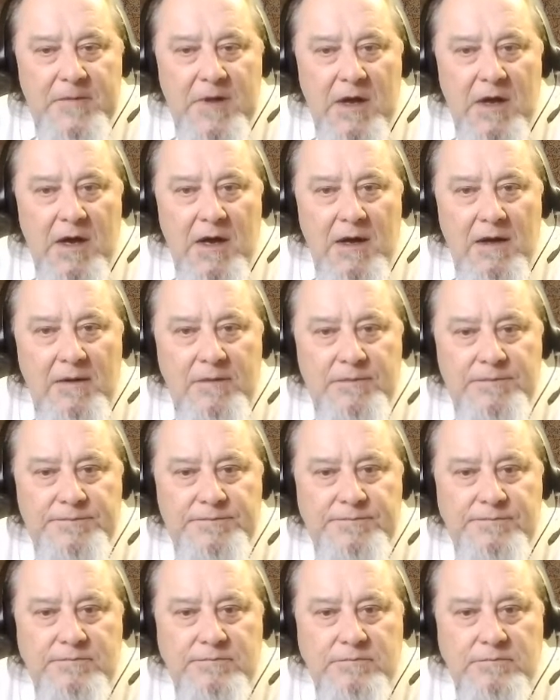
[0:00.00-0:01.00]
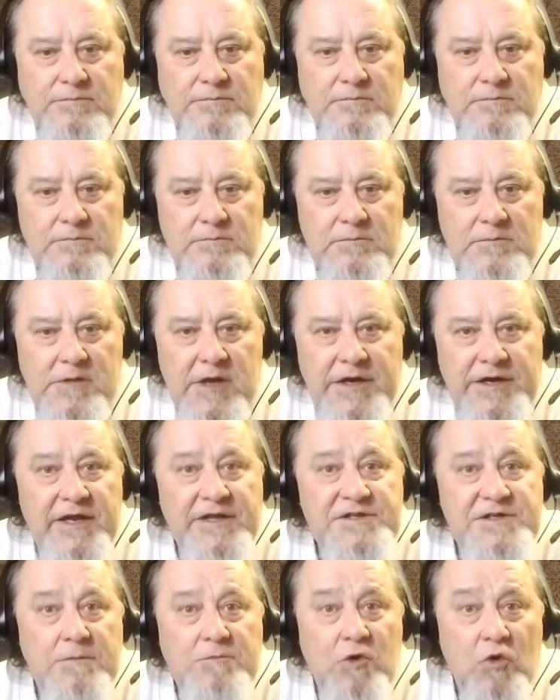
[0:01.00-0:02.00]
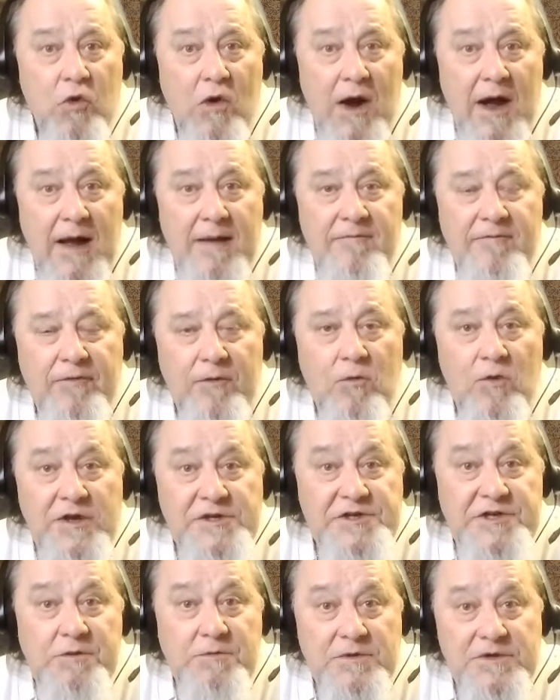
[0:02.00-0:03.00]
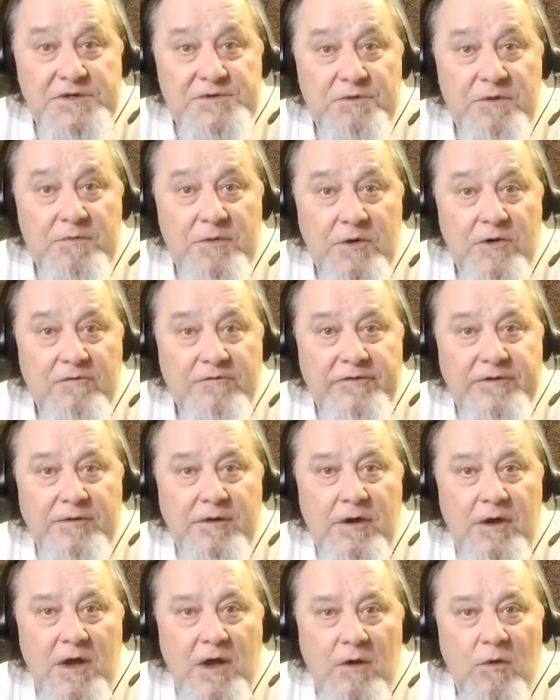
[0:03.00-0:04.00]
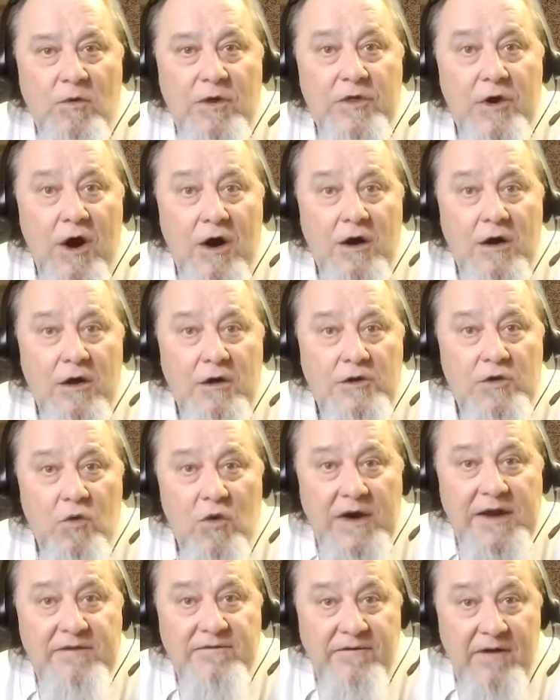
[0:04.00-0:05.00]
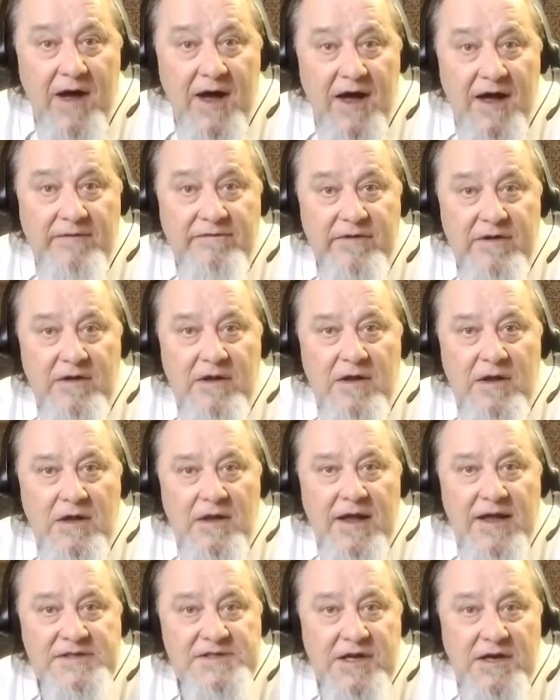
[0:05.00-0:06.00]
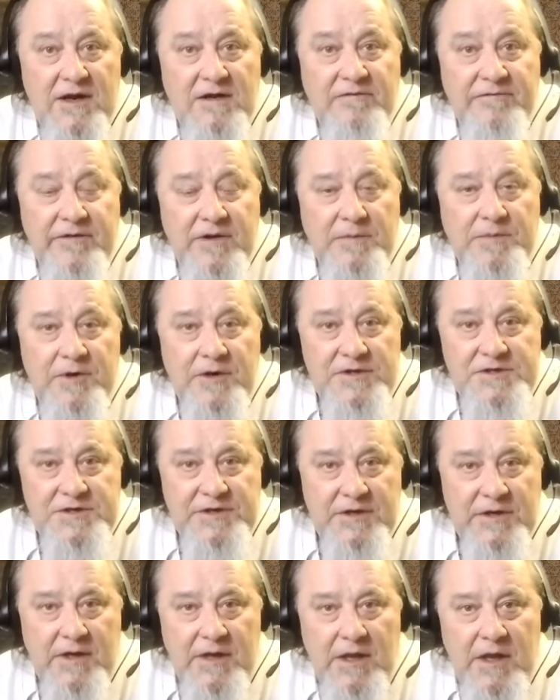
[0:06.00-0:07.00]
uh, did some crime for which he was removed with Article 25 as an unfit person.